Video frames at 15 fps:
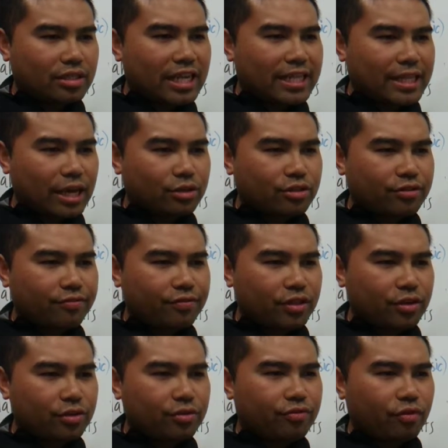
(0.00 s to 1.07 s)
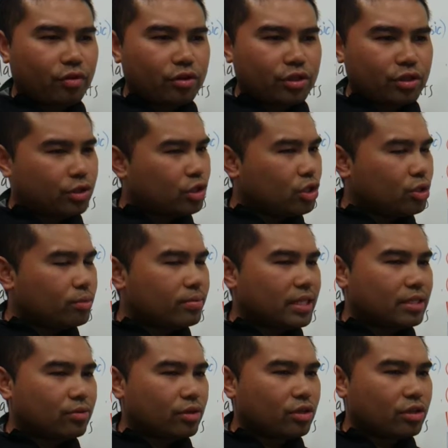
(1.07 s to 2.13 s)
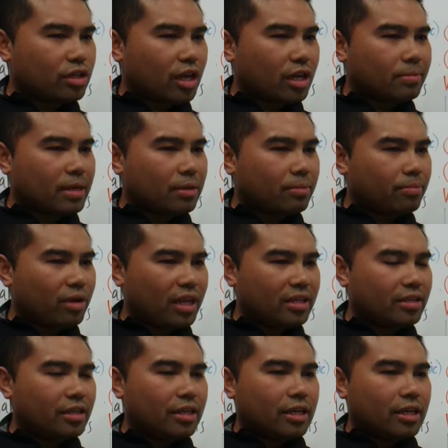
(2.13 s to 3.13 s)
10,000 view for YouTube is what you're talking about, Bren,